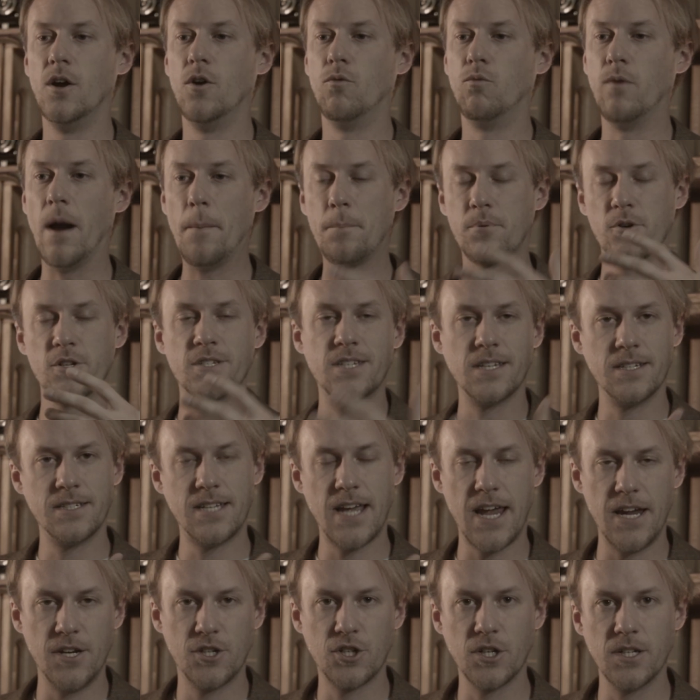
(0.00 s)

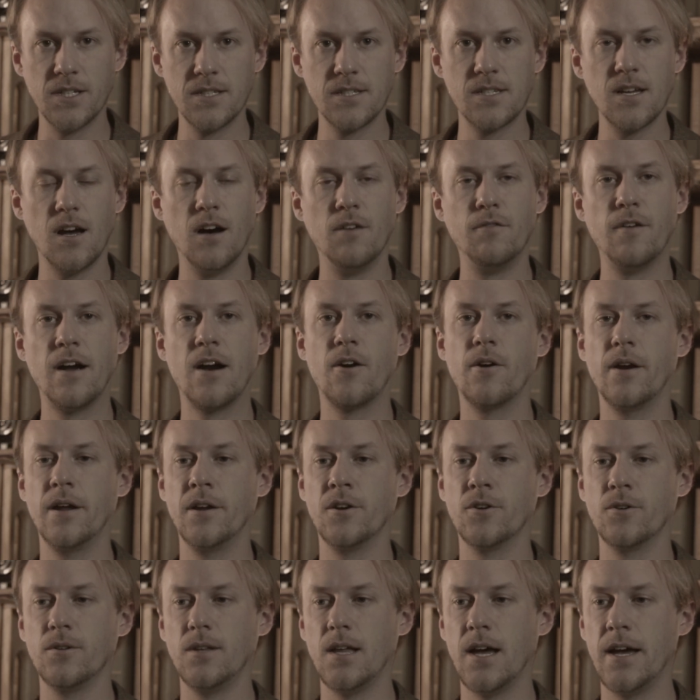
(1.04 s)
representations of our
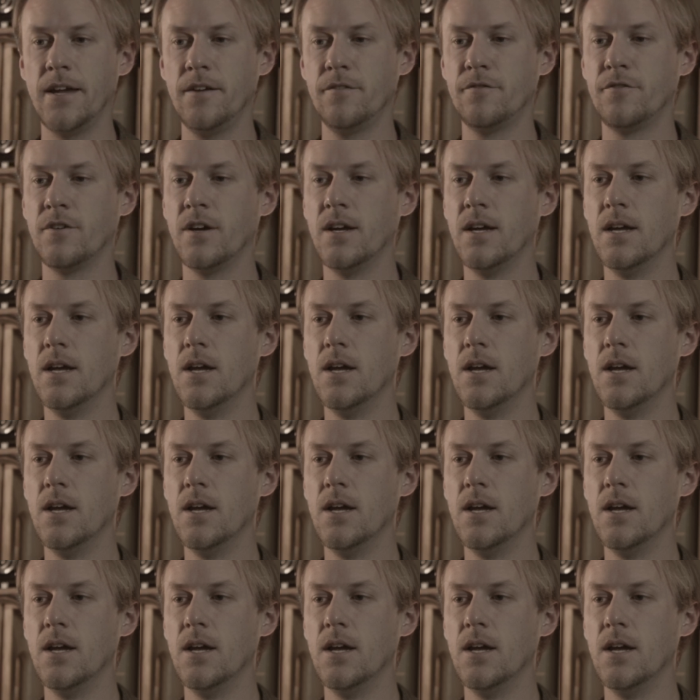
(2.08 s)
inner life,